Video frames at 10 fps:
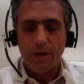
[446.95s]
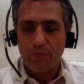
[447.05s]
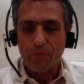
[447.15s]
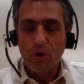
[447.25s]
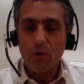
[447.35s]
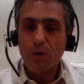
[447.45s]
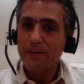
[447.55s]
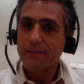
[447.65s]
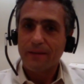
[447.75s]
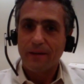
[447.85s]
if we look
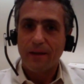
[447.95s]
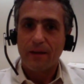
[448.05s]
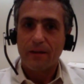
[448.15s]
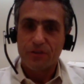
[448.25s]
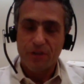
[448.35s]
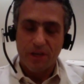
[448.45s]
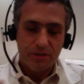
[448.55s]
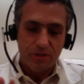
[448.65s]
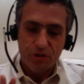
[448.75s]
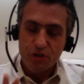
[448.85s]
at
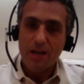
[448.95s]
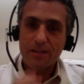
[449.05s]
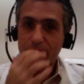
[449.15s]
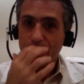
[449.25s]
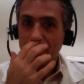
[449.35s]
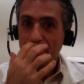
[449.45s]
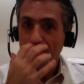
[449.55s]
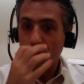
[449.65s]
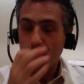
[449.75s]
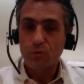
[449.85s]
just from the
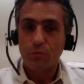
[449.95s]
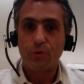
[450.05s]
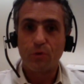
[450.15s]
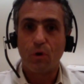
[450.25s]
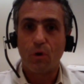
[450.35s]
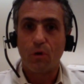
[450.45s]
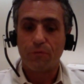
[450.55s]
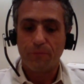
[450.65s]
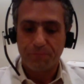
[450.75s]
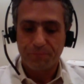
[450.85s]
point of view
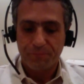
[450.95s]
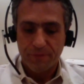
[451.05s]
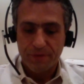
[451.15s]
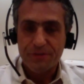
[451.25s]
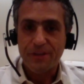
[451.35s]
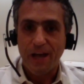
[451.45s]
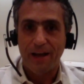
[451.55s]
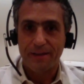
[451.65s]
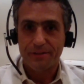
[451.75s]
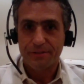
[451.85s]
of
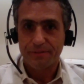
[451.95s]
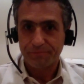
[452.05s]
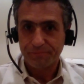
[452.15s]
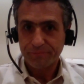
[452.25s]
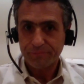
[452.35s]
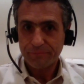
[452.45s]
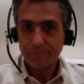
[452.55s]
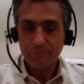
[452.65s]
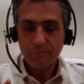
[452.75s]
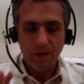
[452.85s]
science,
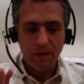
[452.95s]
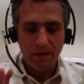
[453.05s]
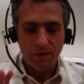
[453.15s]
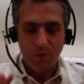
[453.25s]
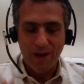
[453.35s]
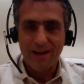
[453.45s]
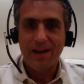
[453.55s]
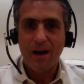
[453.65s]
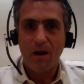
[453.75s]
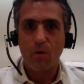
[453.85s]
right
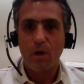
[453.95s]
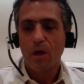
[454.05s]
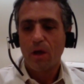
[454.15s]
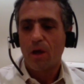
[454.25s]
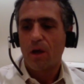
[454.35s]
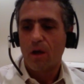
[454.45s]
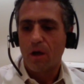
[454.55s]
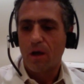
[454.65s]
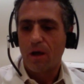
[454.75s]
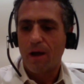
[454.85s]
now,
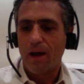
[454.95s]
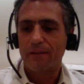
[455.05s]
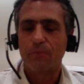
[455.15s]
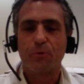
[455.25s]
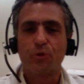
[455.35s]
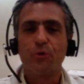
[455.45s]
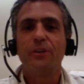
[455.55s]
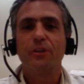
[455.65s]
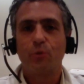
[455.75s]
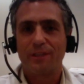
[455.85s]
I had the
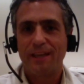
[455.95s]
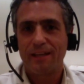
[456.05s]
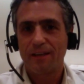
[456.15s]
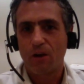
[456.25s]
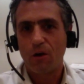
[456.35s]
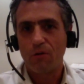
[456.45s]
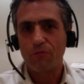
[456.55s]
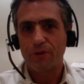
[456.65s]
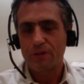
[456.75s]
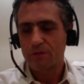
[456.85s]
opportunity to attend a
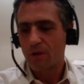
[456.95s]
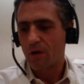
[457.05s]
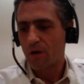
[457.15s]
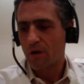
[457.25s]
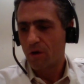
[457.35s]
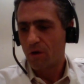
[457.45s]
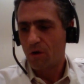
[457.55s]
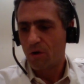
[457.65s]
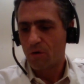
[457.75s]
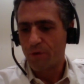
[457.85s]
conference
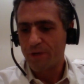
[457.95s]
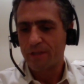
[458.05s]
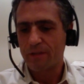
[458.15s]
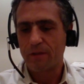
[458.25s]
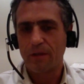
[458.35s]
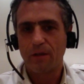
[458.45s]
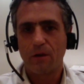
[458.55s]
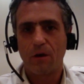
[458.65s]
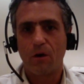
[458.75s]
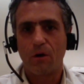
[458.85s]
recently
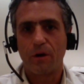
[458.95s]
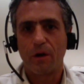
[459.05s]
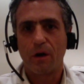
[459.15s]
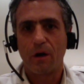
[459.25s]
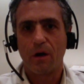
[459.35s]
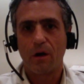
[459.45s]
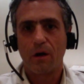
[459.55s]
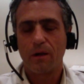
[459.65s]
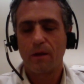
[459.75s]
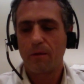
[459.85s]
on
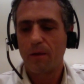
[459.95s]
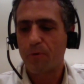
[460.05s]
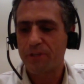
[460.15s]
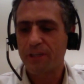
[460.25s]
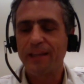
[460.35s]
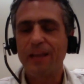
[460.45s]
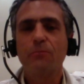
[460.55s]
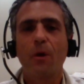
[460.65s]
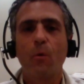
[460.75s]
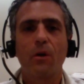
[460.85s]
a
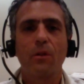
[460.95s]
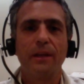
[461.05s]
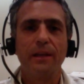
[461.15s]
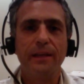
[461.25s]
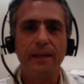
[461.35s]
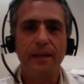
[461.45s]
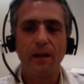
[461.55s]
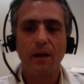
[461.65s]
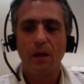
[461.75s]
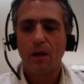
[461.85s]
presentation by one of the leading